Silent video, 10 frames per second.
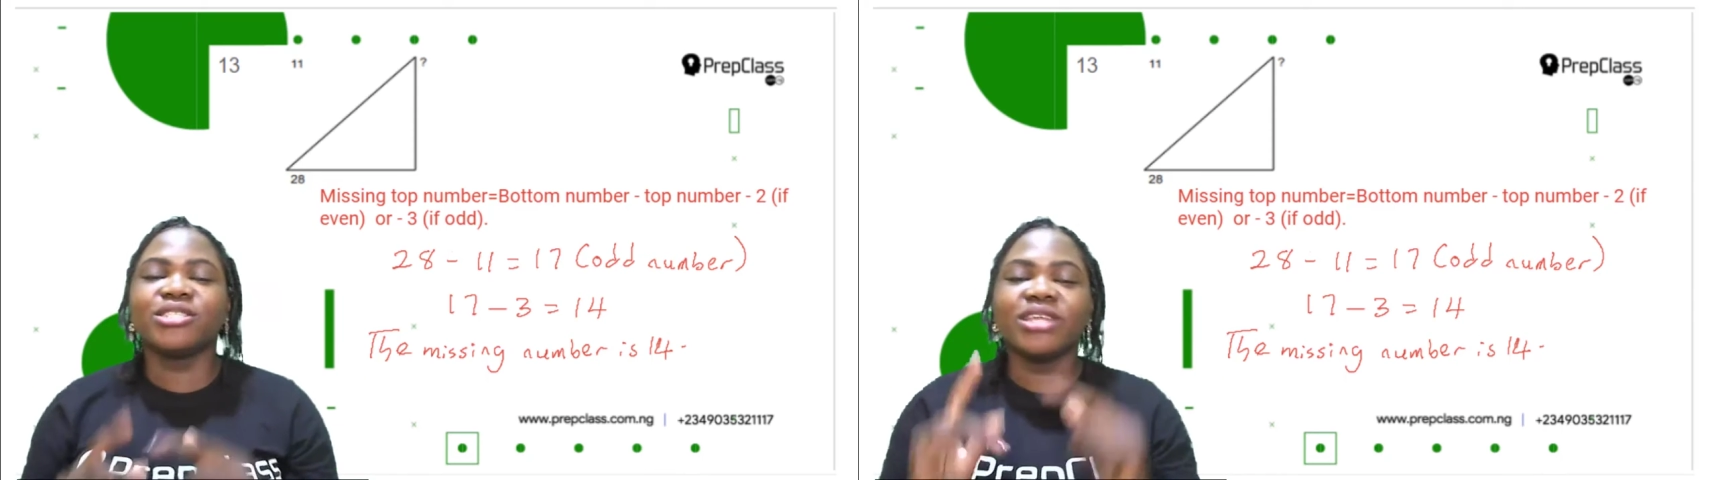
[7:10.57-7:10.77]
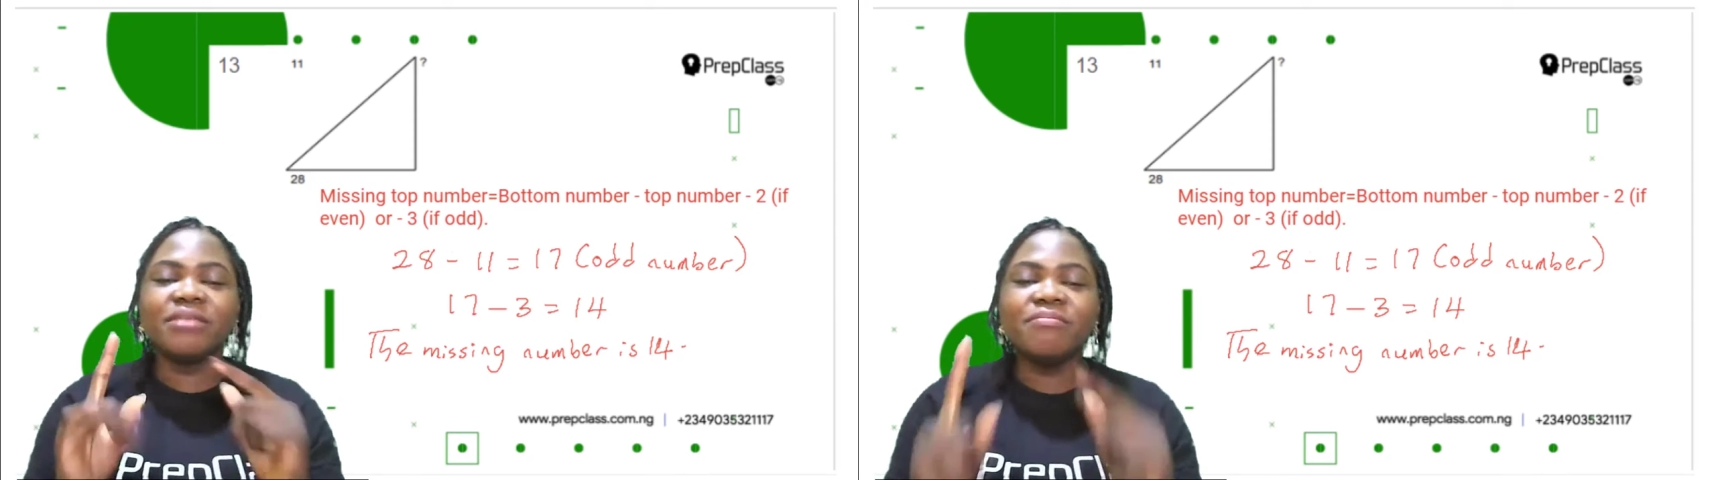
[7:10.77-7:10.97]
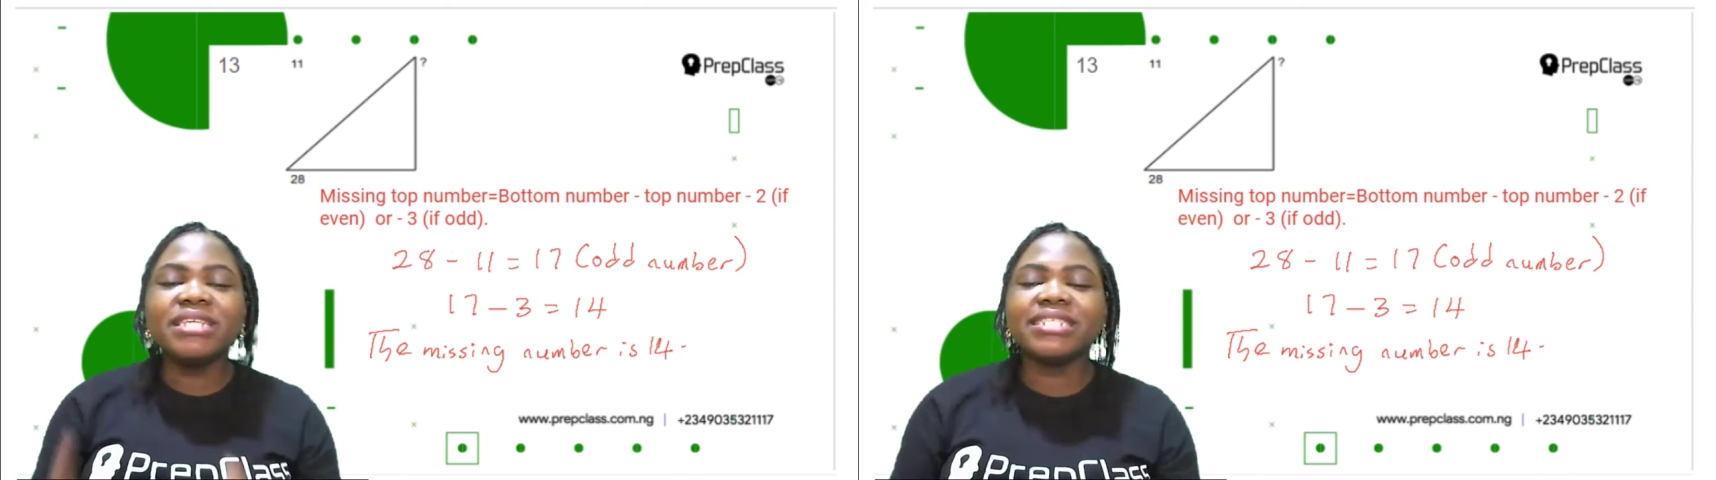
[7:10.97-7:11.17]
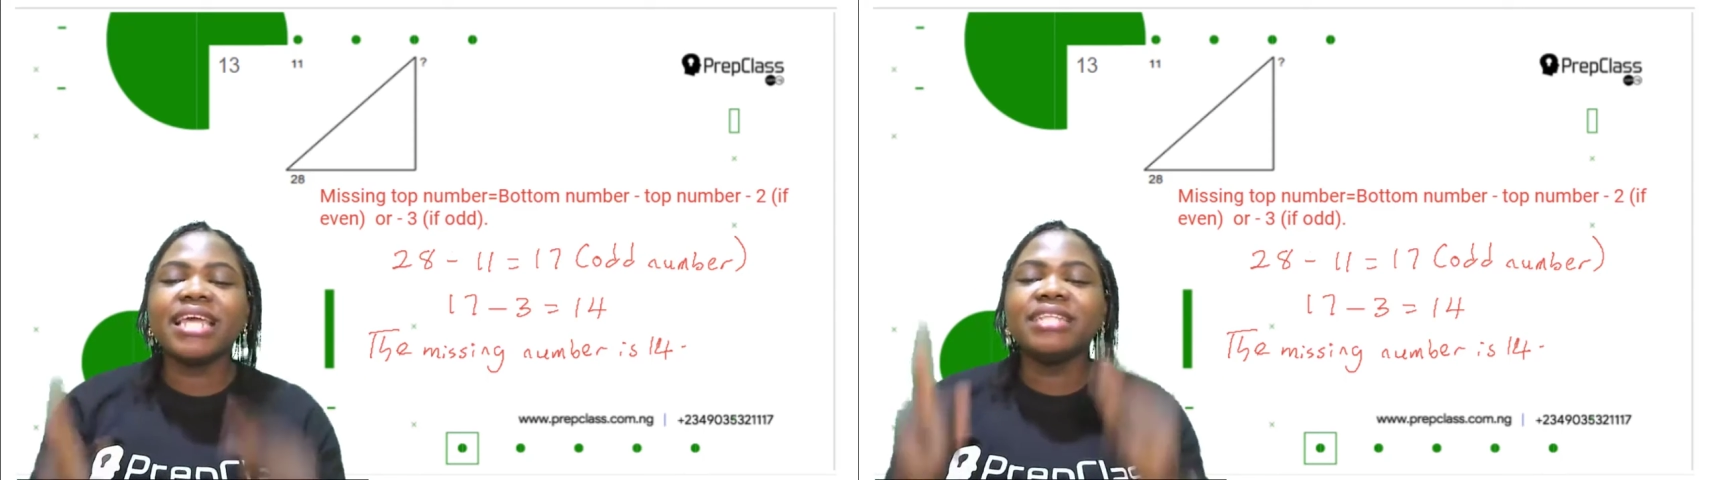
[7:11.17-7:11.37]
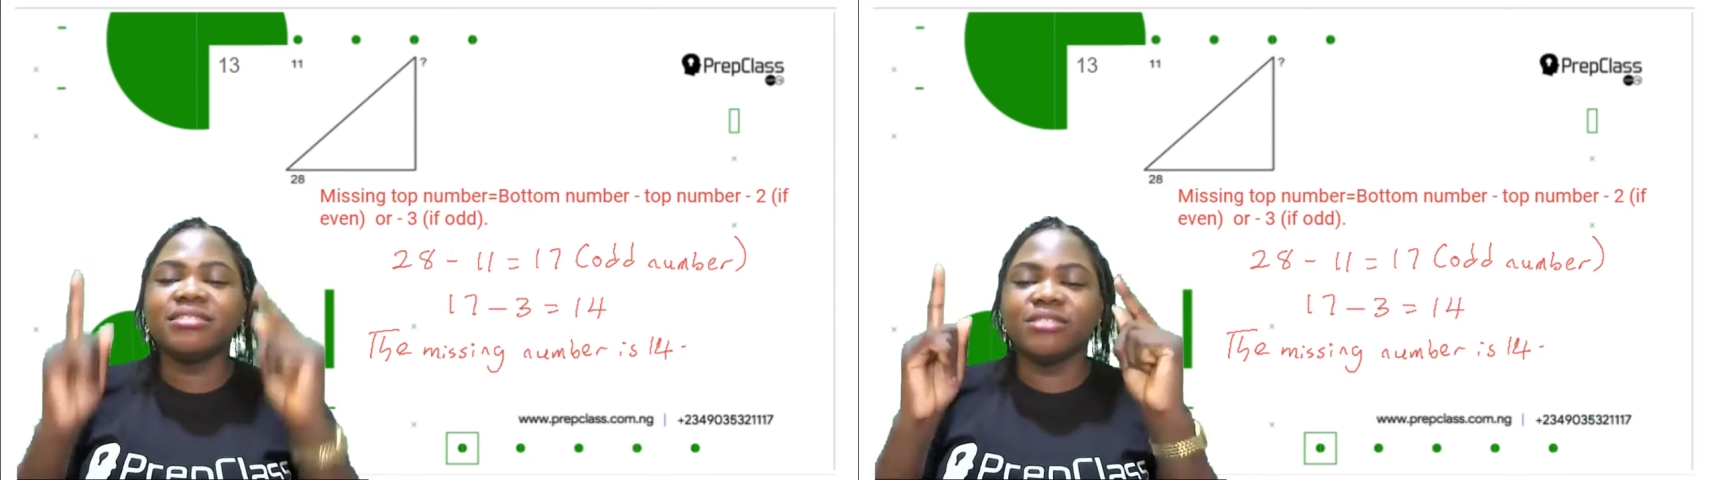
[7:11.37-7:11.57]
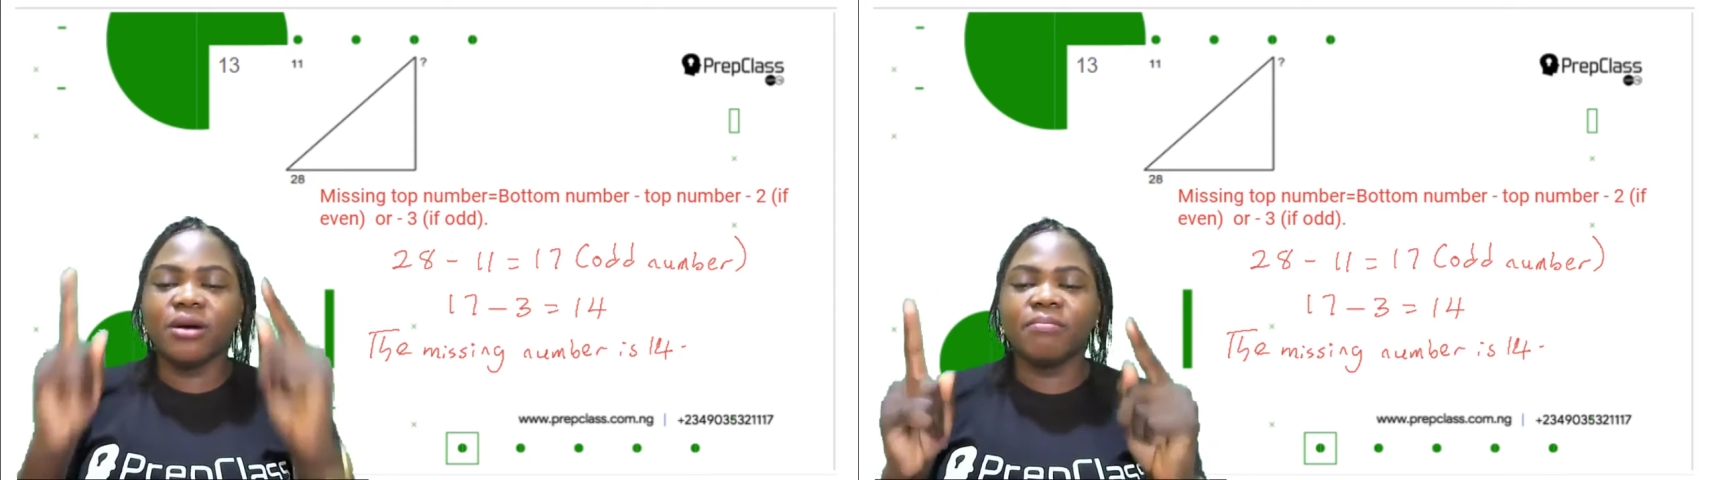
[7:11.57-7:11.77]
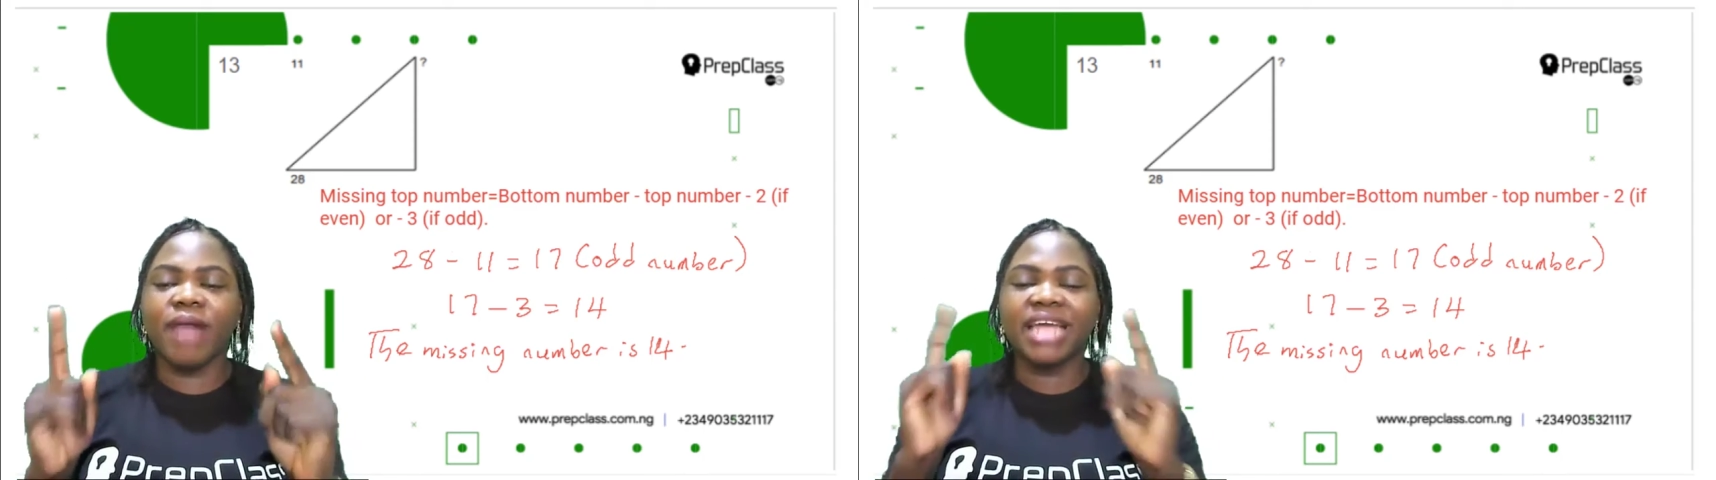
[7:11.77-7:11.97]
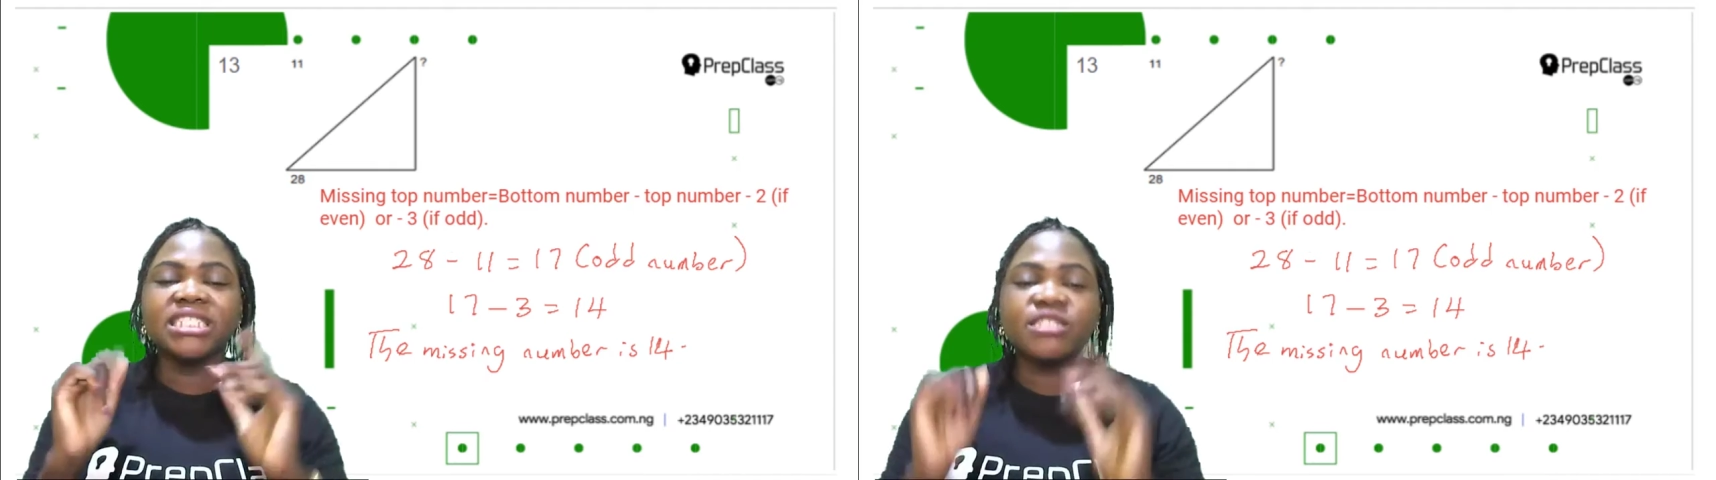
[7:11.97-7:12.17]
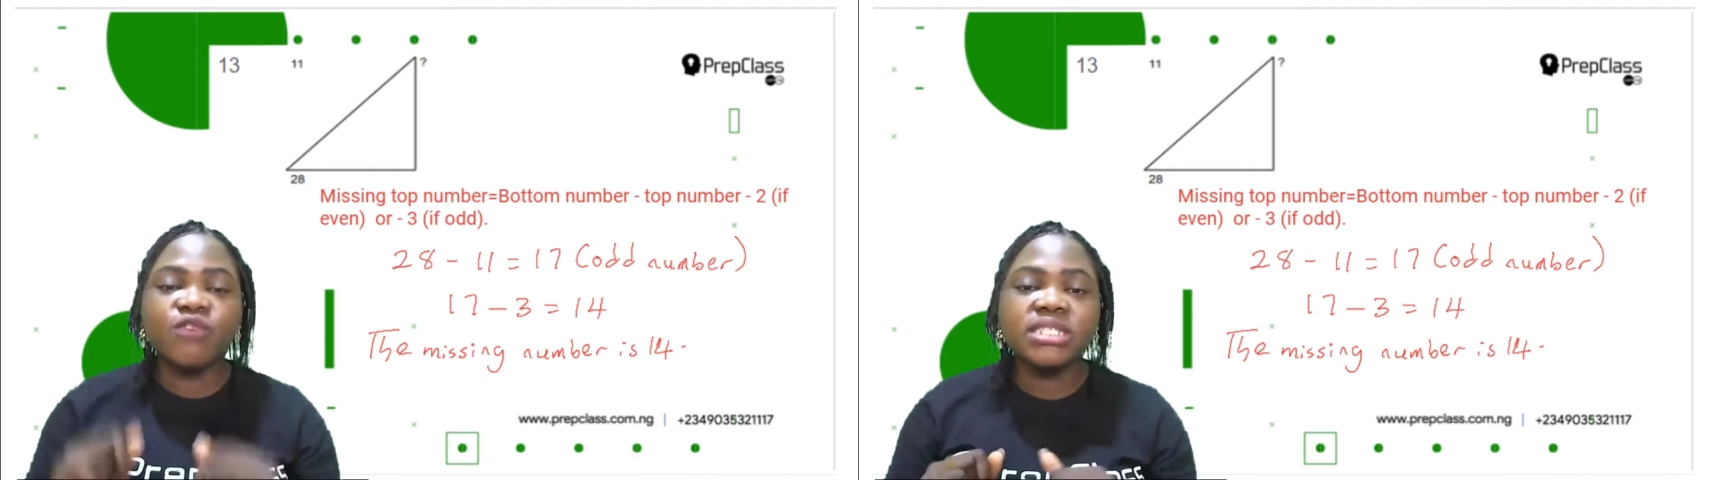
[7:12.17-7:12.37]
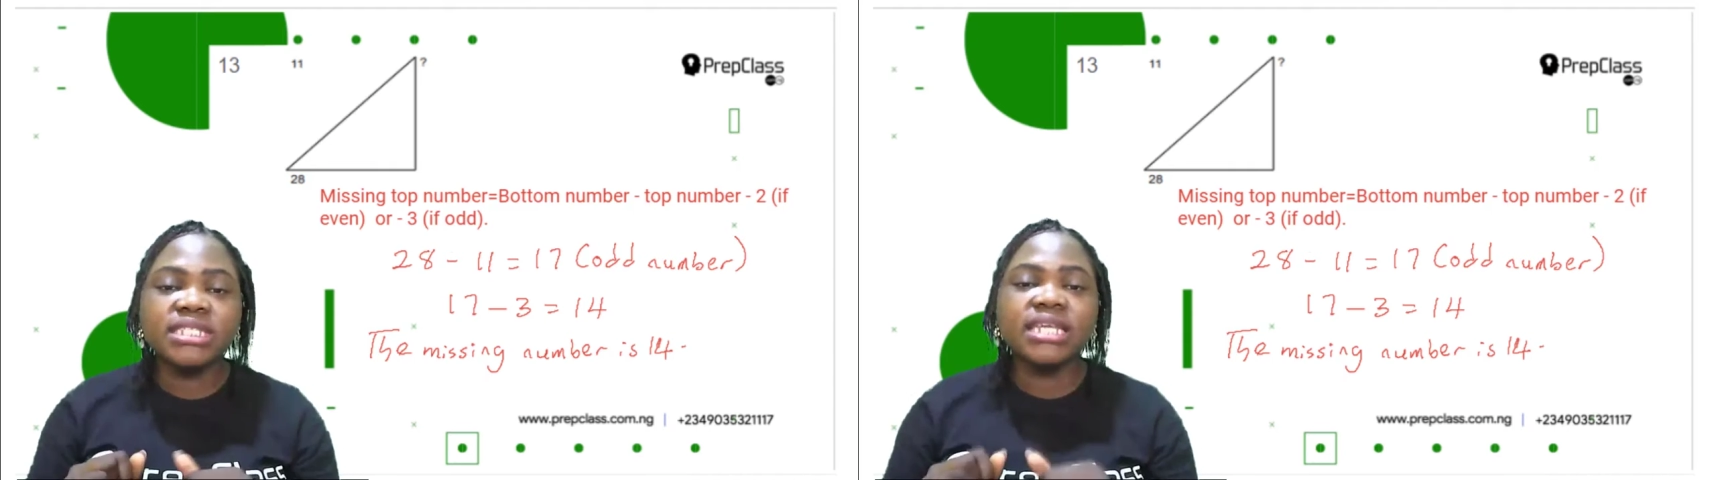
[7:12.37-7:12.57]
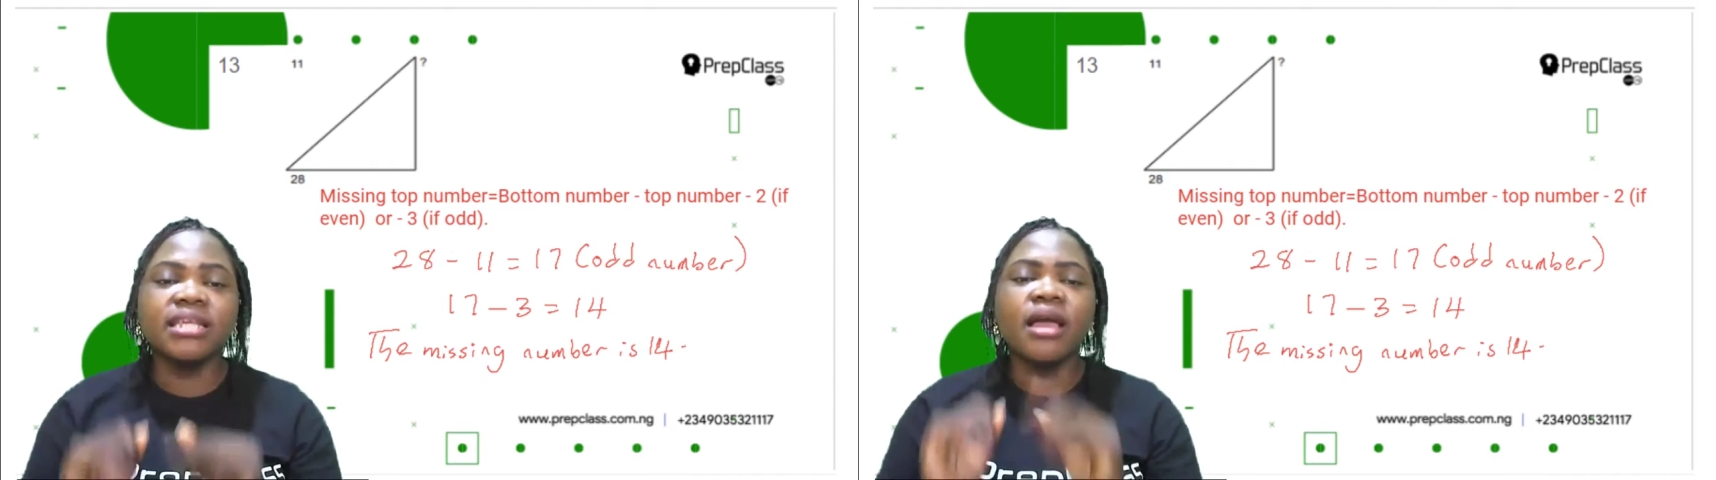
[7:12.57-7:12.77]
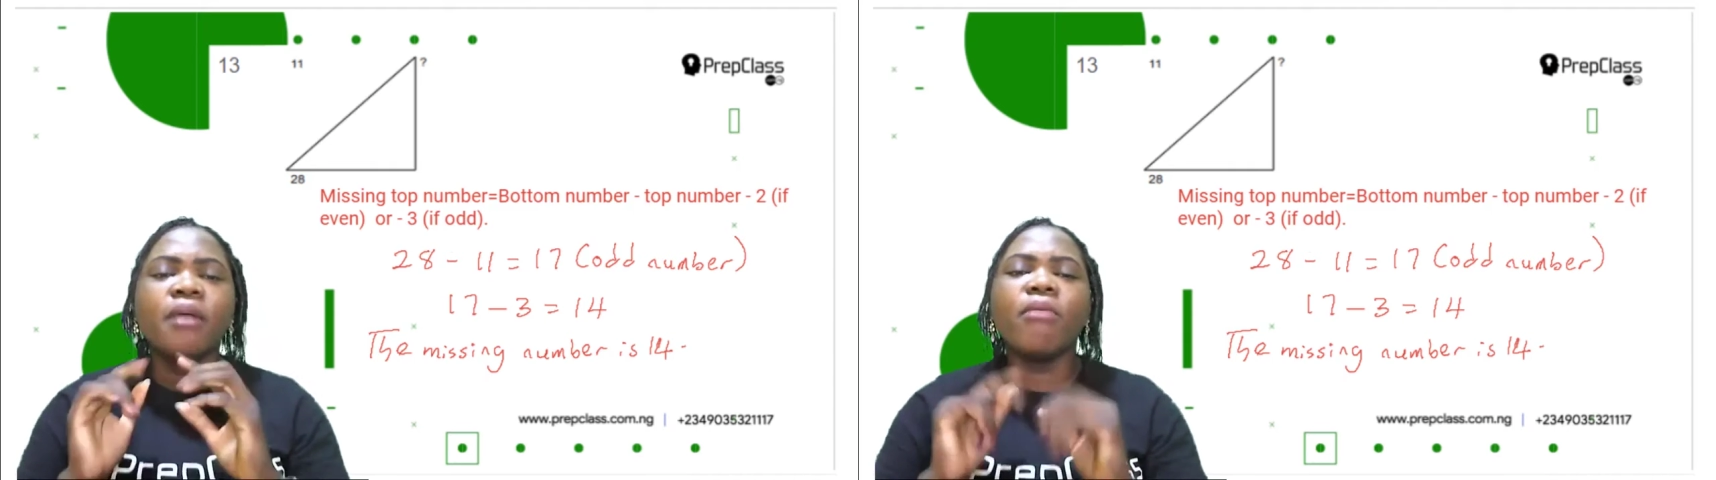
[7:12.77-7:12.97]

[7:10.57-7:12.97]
So the missing number is 14.